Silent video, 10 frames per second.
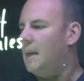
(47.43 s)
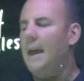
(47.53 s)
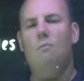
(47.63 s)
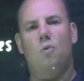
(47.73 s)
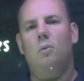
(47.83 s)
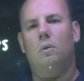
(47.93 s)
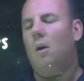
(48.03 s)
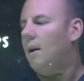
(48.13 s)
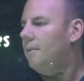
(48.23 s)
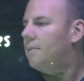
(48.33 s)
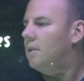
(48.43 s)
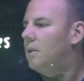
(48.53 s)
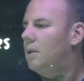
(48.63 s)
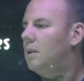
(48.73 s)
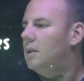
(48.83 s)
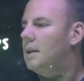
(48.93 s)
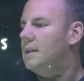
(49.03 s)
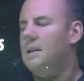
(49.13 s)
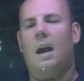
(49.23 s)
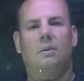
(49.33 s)
in real life,
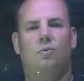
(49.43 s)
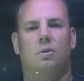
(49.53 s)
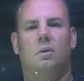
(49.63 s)
is 100.